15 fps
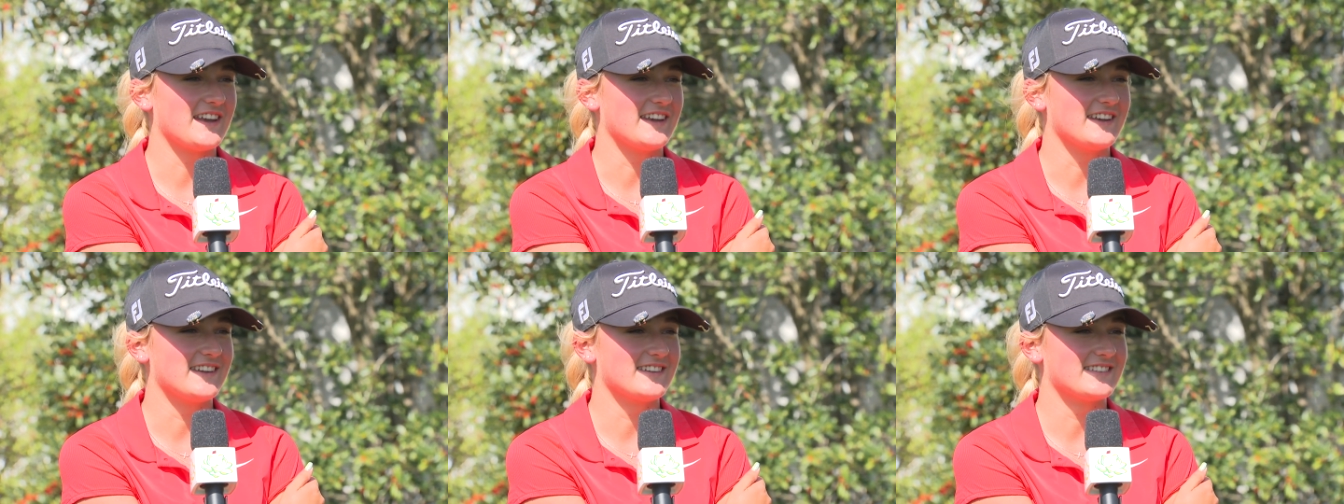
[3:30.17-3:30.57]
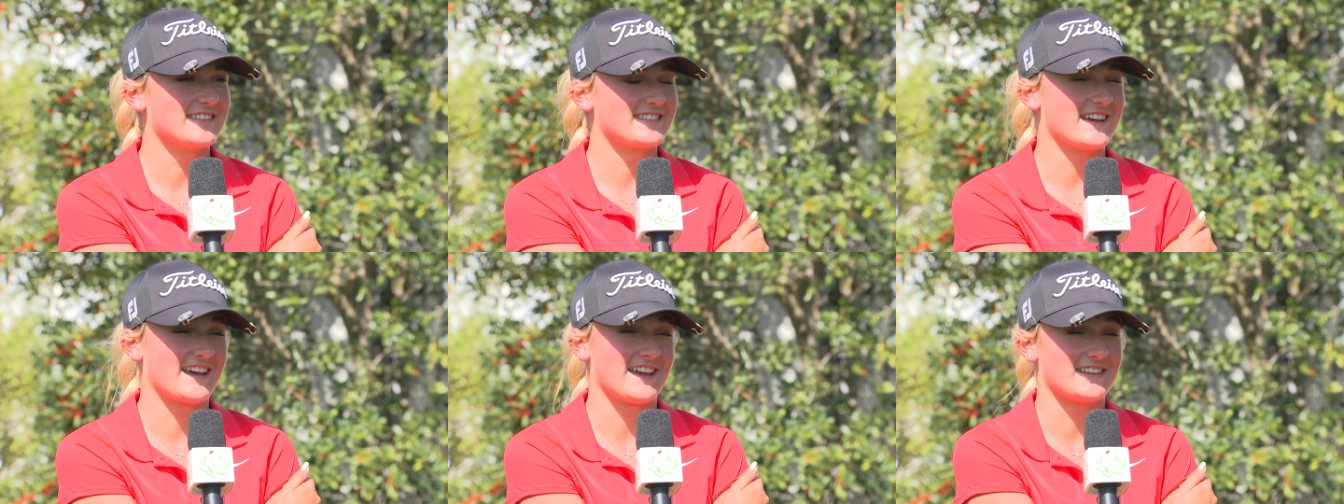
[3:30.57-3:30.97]
and
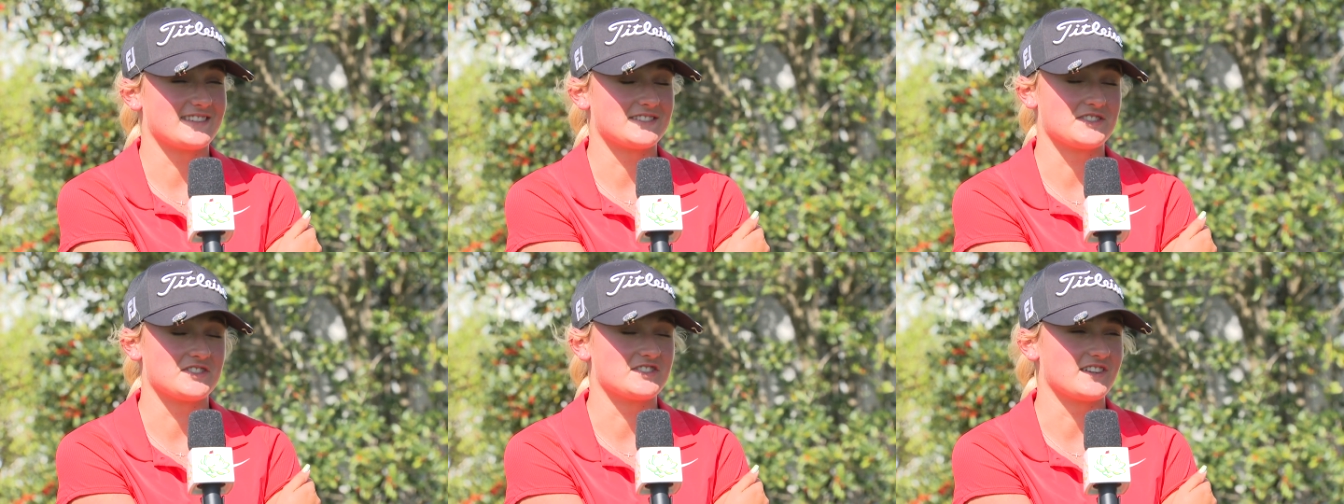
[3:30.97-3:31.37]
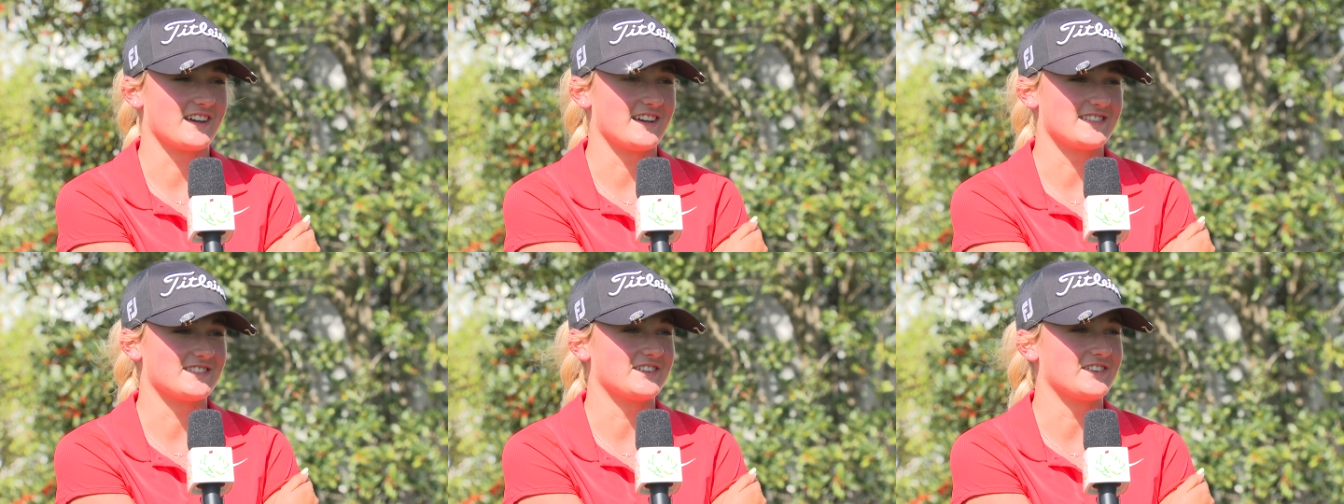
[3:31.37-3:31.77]
I guess it's just
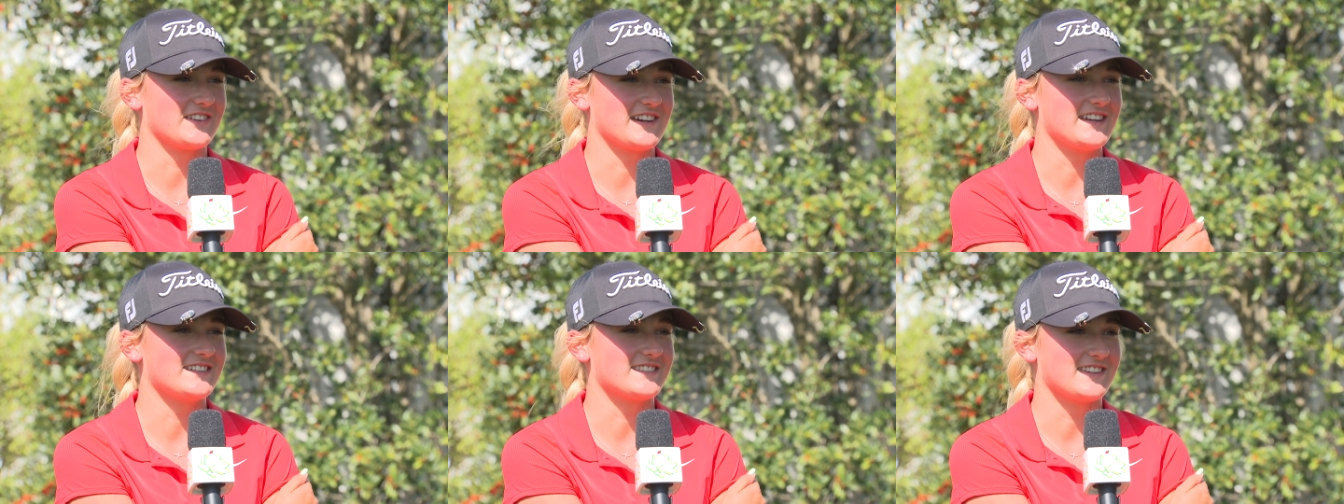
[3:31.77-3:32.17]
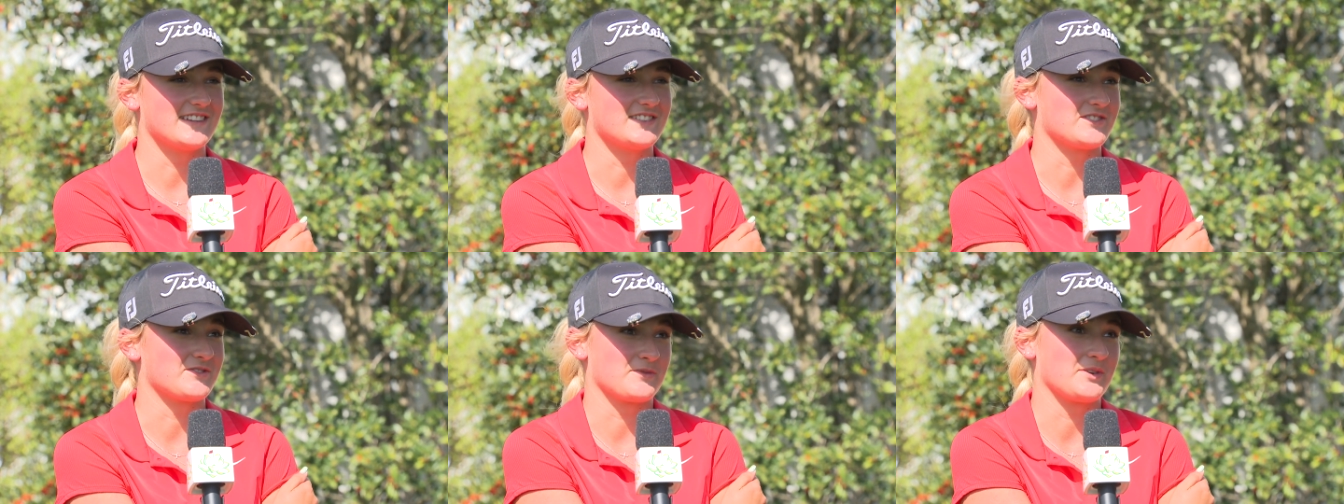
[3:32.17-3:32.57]
Augusta greens; they
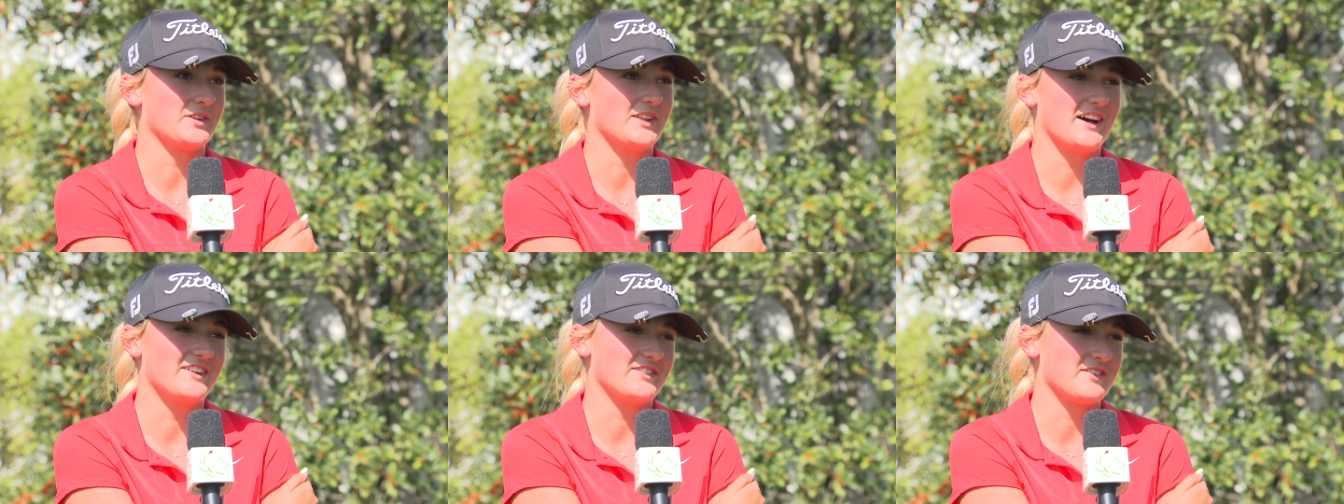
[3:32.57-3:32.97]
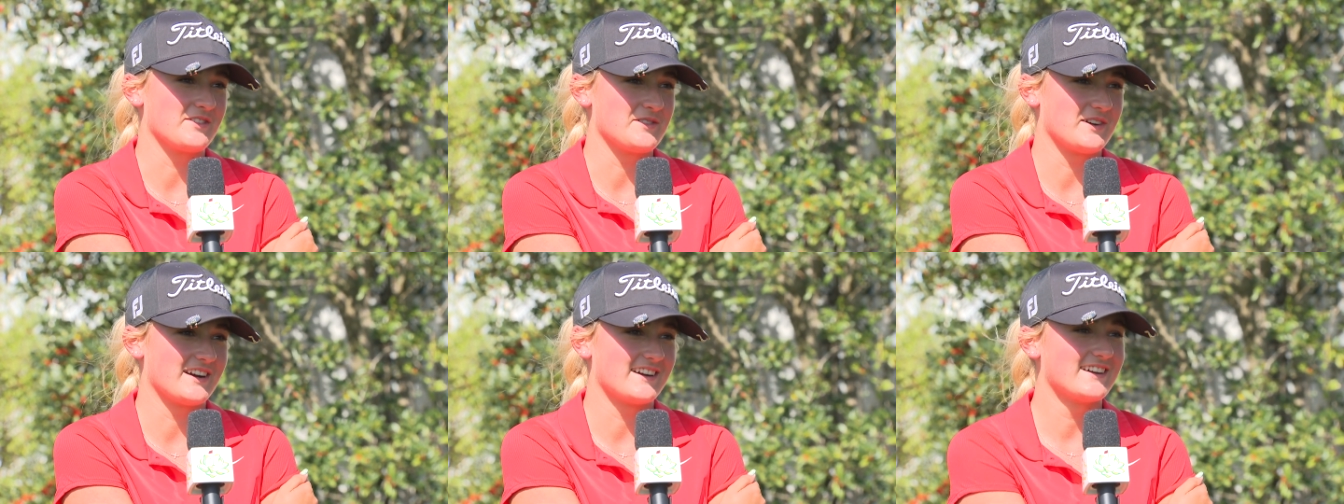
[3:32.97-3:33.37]
just roll off
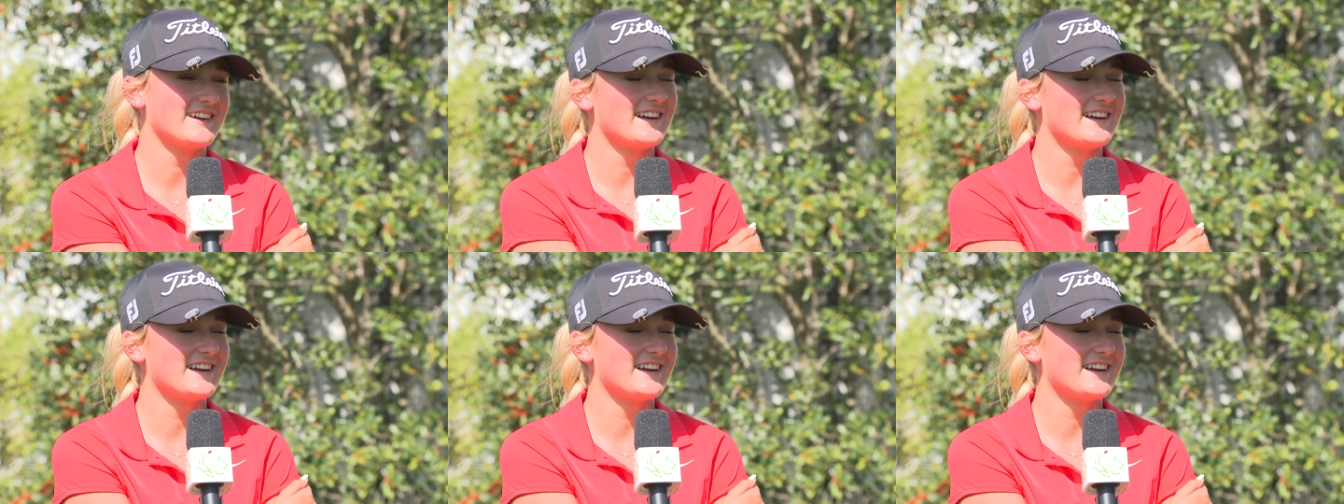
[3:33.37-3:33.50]
everywhere.